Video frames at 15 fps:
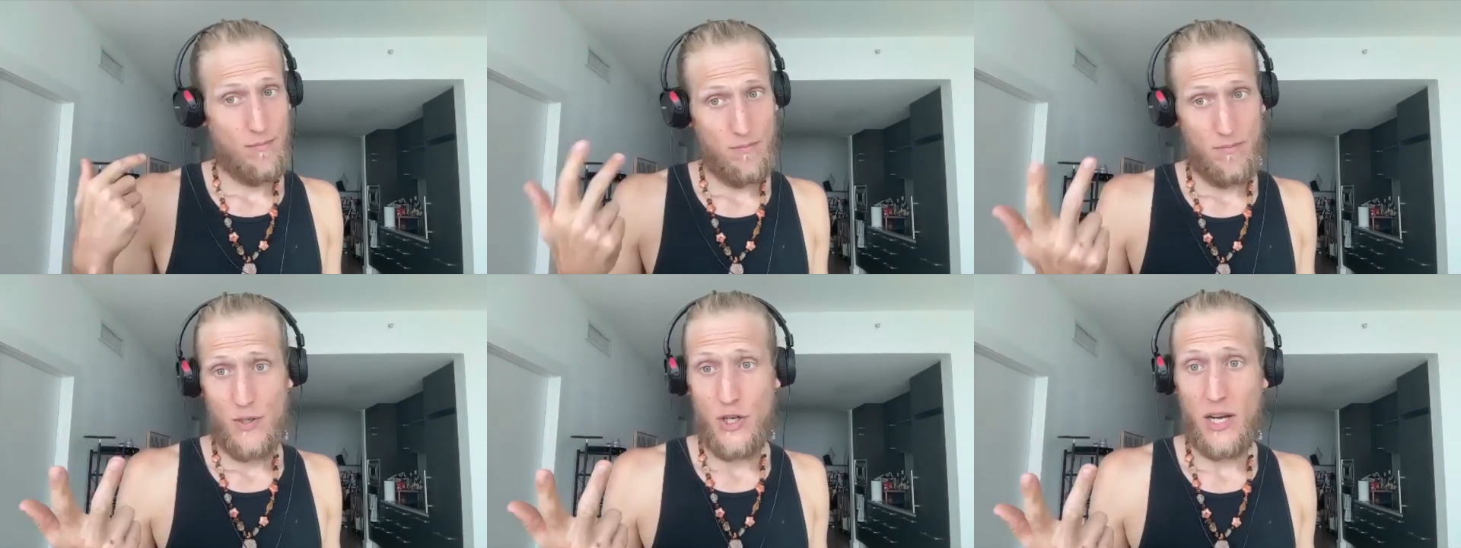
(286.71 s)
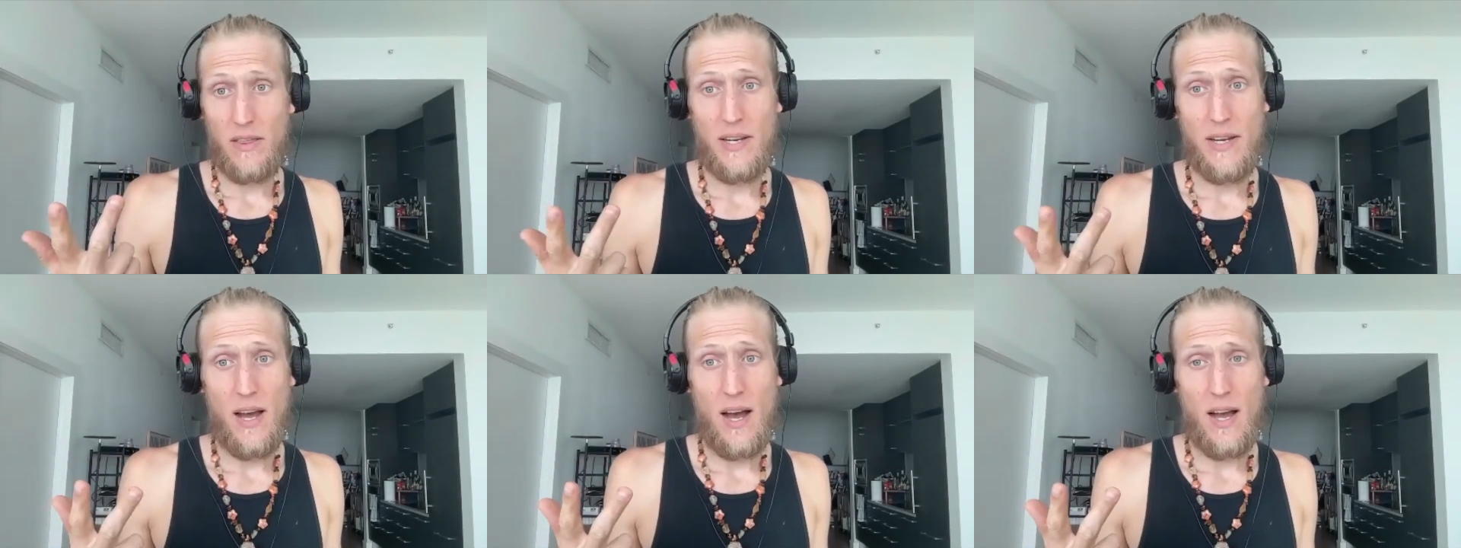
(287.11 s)
check the
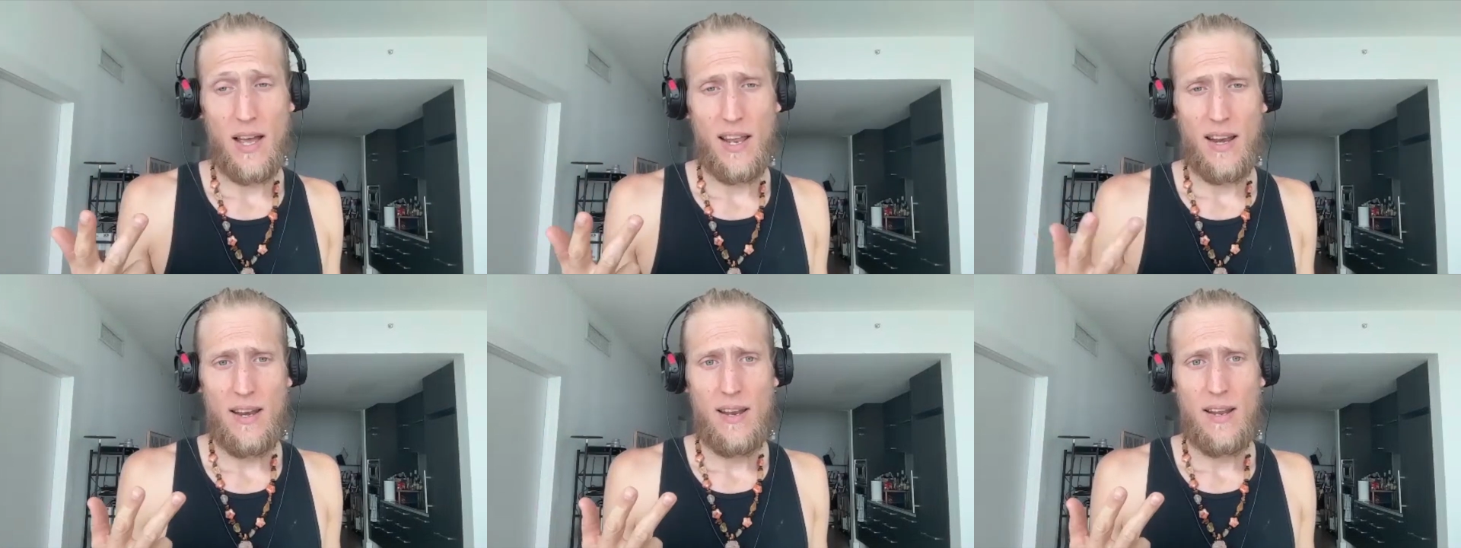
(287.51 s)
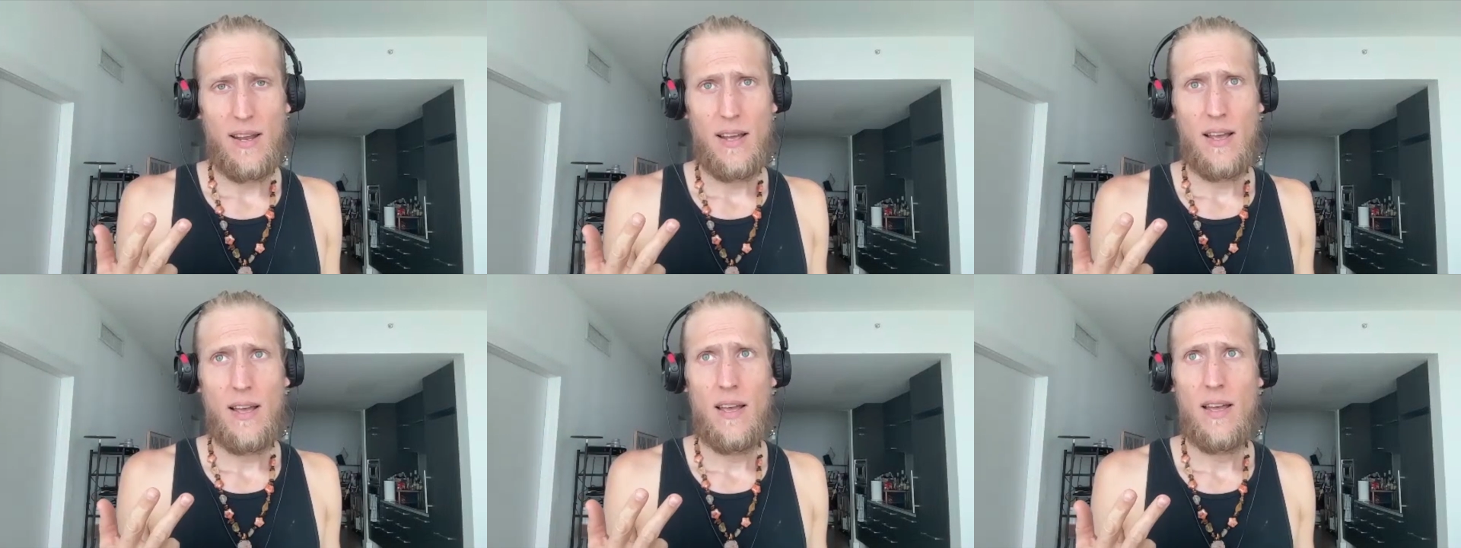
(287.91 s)
diet,
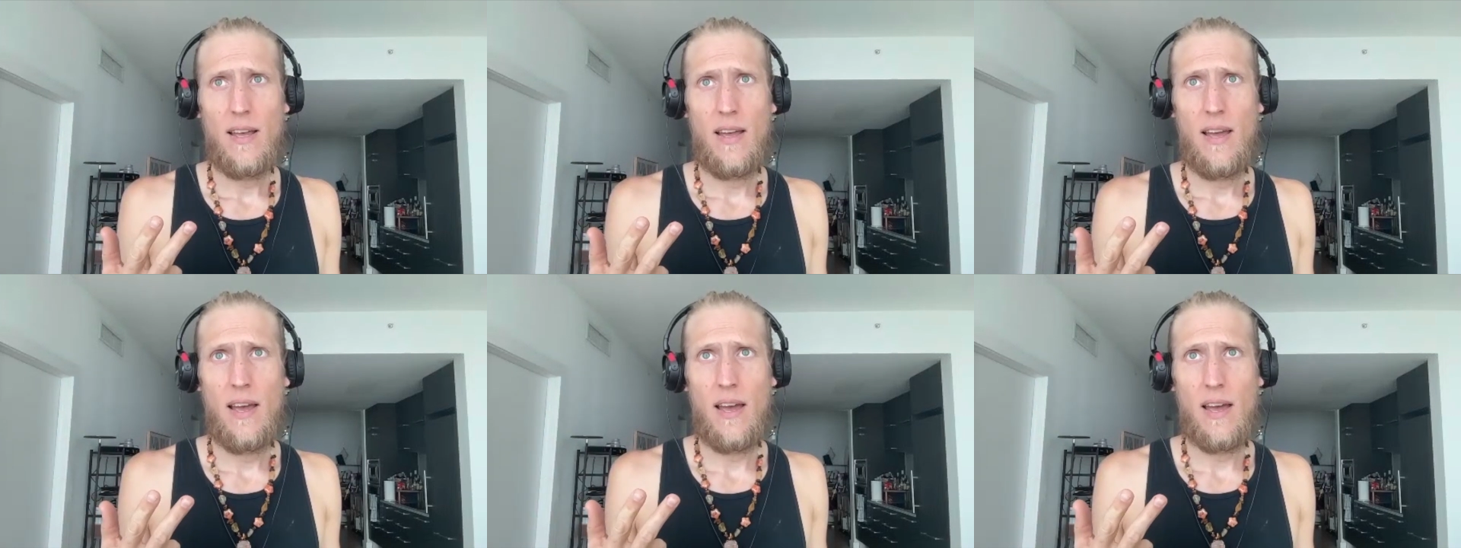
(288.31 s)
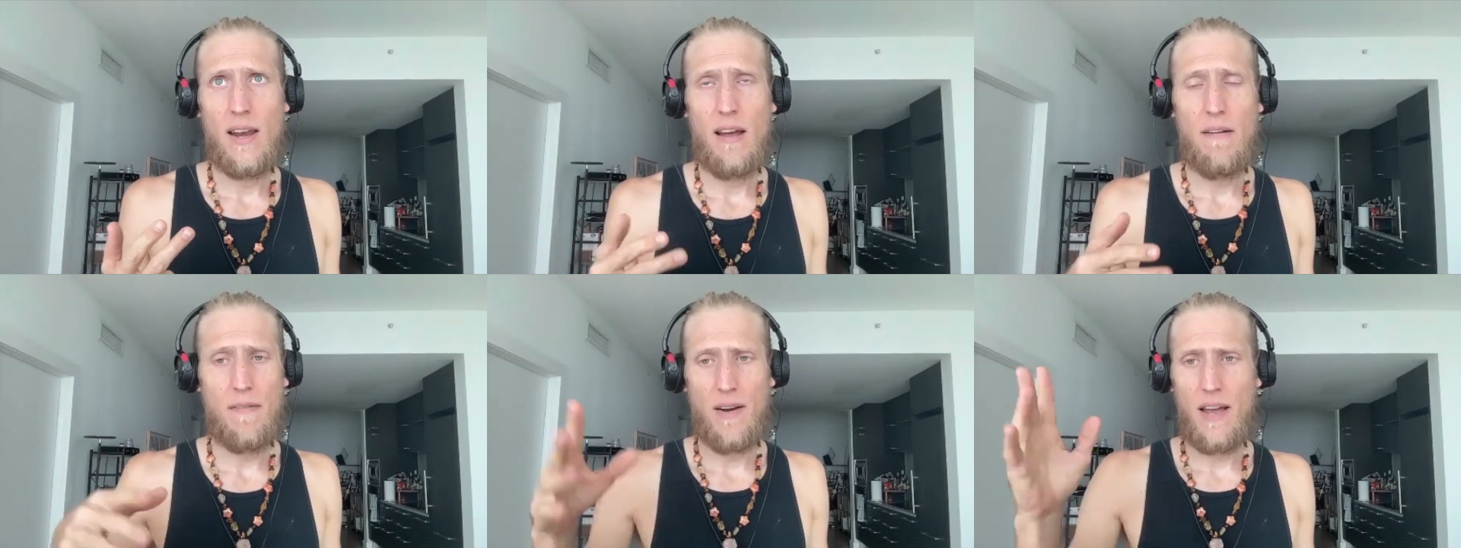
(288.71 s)
and I
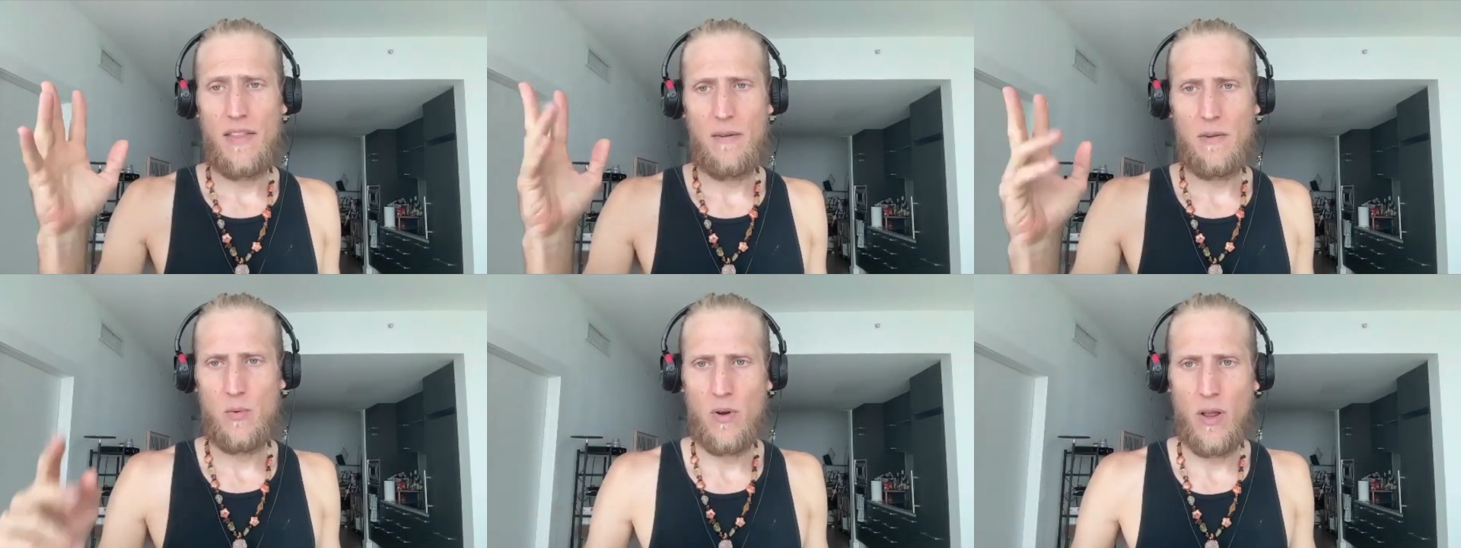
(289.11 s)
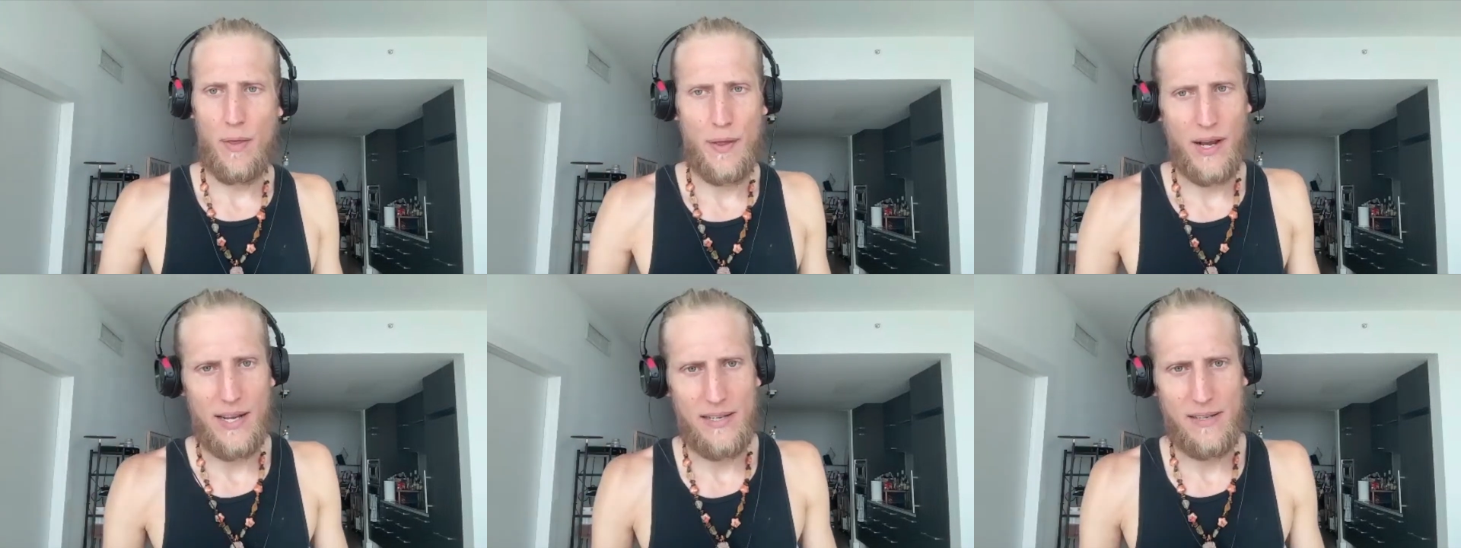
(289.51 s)
forget there was one other
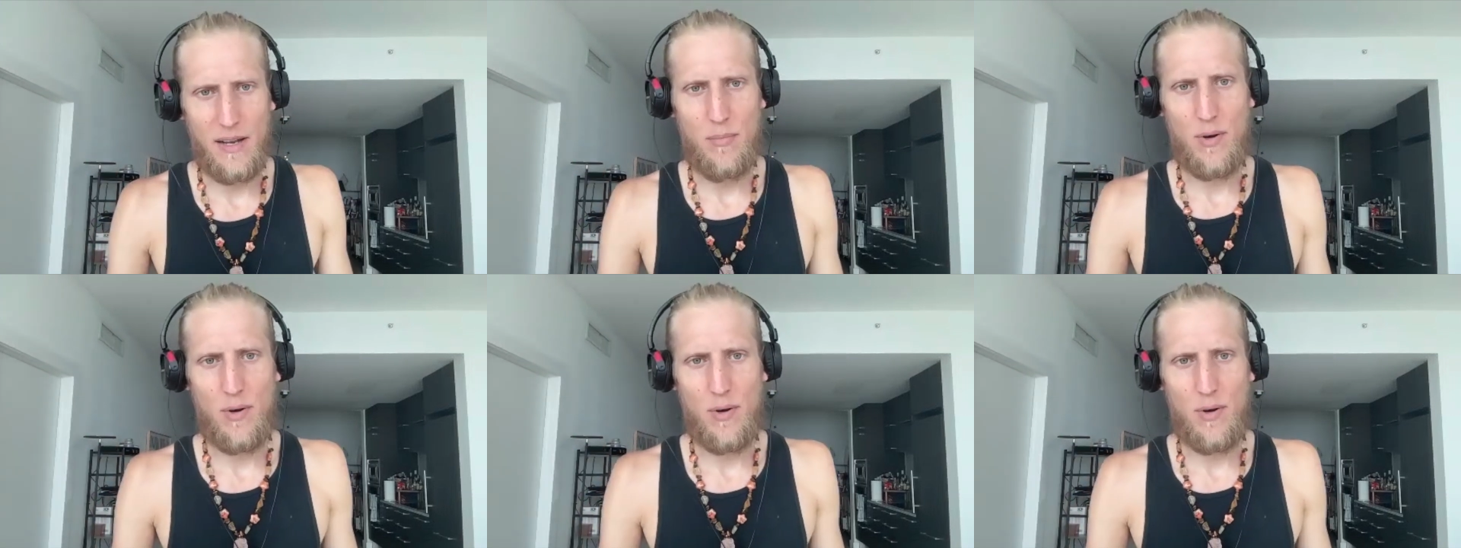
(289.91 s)
thing I said,